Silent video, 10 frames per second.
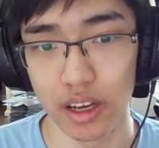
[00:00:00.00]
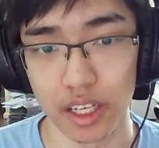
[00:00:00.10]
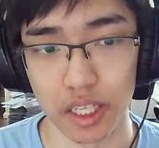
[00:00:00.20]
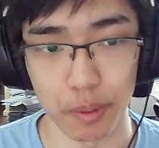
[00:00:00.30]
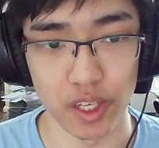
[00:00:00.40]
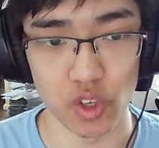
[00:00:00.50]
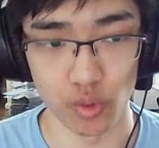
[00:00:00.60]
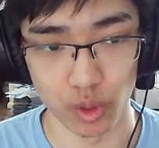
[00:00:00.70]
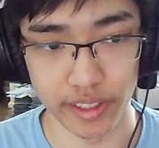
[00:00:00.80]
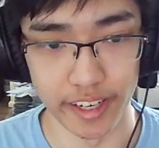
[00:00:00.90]
He plays a
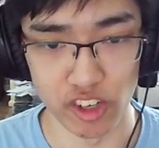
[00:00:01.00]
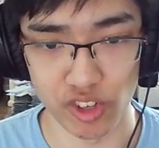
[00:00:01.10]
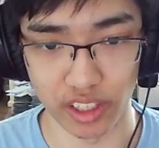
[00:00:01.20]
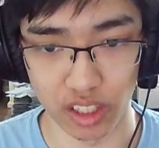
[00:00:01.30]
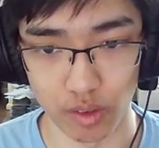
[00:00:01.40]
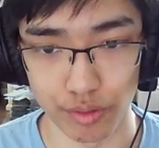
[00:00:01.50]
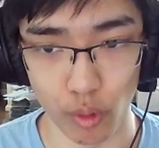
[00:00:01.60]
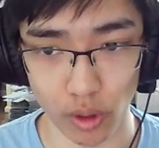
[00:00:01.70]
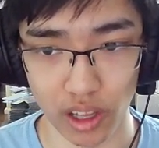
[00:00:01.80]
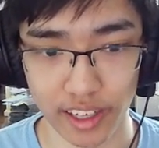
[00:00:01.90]
really interesting level
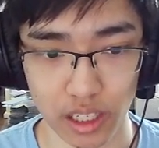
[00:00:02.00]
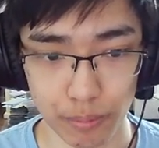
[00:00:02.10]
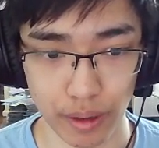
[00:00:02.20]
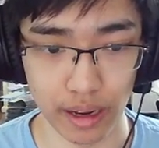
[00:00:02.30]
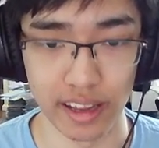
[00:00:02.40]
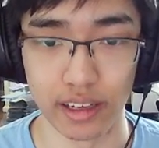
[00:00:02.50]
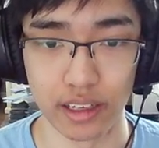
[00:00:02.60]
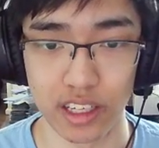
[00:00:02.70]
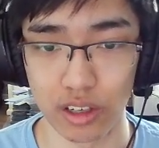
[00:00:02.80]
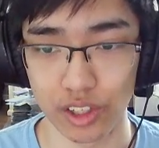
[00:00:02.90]
4 lineup, and
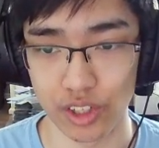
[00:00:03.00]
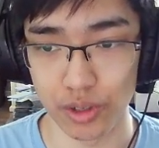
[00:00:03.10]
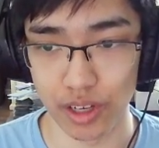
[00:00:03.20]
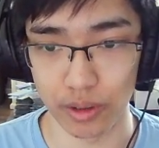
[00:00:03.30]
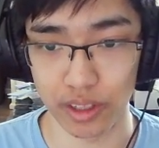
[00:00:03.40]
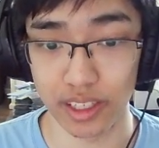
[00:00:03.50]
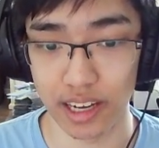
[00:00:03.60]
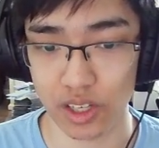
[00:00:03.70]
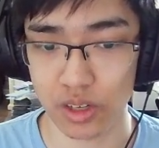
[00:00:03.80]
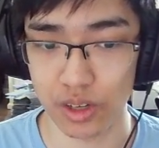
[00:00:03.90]
do note that he
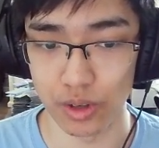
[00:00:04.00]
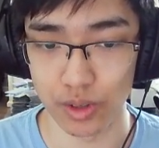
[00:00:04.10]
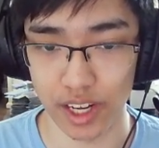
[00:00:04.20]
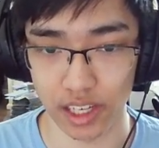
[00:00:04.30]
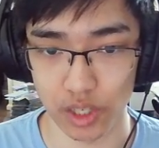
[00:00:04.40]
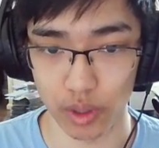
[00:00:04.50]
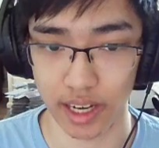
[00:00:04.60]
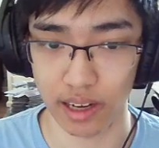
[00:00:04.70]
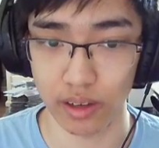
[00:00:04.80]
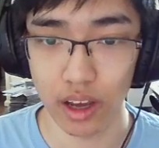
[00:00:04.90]
has to take into
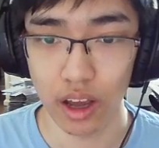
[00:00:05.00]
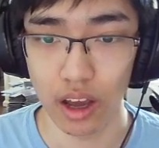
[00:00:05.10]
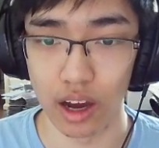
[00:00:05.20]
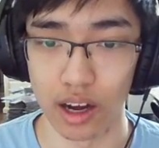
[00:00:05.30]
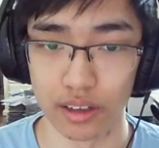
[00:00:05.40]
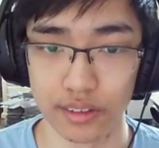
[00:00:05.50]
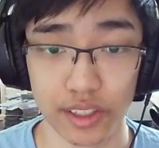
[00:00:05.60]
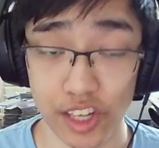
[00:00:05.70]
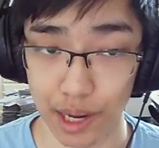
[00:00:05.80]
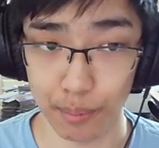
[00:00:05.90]
account the
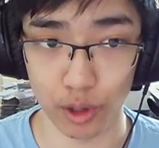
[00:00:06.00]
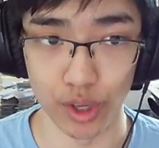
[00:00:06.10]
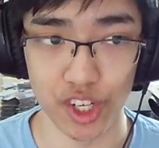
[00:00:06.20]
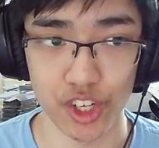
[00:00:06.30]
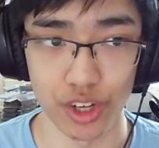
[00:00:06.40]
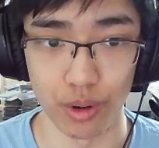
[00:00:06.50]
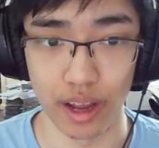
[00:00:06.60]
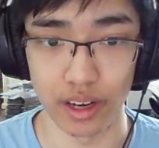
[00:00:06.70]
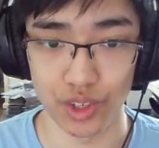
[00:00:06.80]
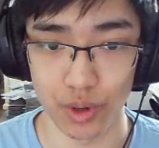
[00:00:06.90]
tamer ratio,
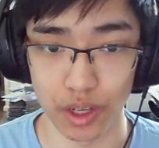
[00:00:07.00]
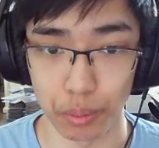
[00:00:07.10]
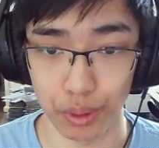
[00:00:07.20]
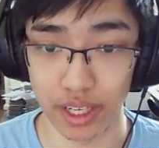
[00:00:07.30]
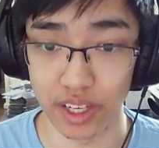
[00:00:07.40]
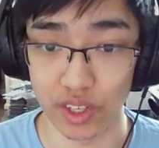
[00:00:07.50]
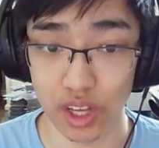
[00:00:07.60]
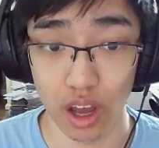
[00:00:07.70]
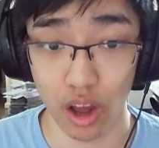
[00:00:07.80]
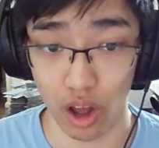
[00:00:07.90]
and so he plays
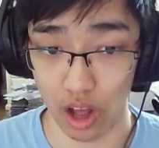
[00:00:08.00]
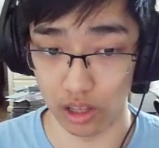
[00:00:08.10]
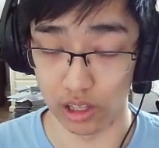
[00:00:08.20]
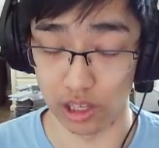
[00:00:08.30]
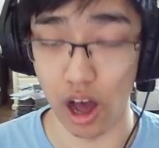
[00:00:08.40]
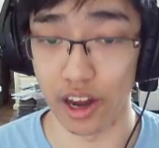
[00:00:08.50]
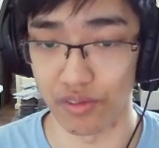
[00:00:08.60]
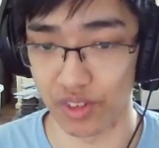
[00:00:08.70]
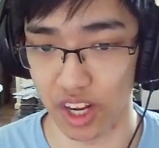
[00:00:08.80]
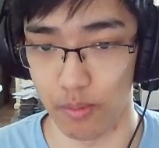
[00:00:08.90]
a lot
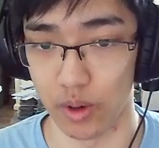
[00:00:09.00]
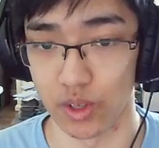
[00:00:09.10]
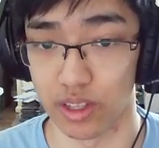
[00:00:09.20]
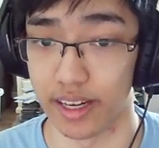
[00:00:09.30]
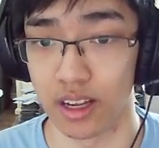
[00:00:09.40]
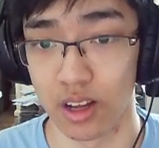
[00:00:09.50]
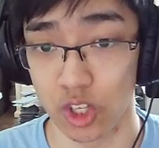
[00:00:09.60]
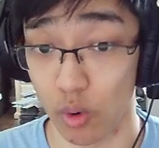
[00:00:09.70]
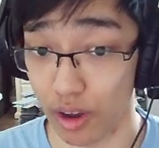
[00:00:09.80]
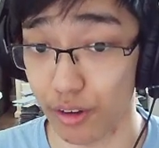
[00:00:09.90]
of tamers. Like
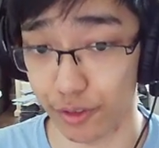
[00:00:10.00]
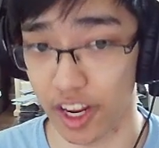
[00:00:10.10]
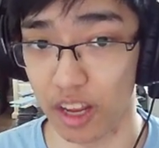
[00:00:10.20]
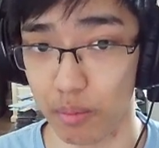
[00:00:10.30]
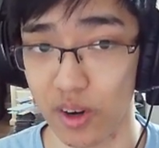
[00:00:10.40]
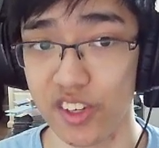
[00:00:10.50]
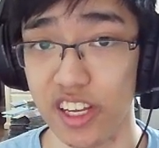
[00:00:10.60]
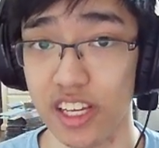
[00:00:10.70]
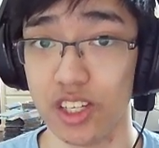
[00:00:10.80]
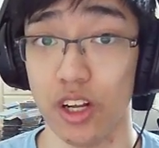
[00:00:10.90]
12 tamers
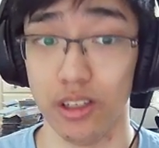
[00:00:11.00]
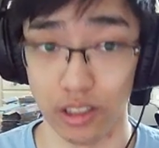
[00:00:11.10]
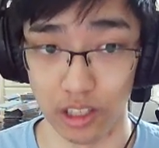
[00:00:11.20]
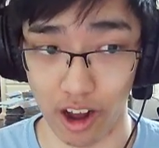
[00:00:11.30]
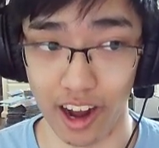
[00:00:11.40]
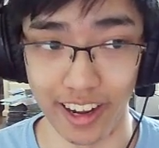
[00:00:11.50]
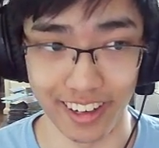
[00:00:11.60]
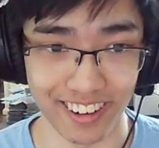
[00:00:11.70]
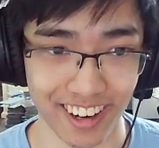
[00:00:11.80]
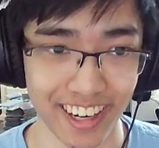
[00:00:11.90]
is a lot,
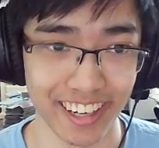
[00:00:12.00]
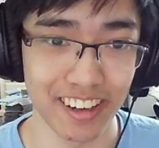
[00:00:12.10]
right?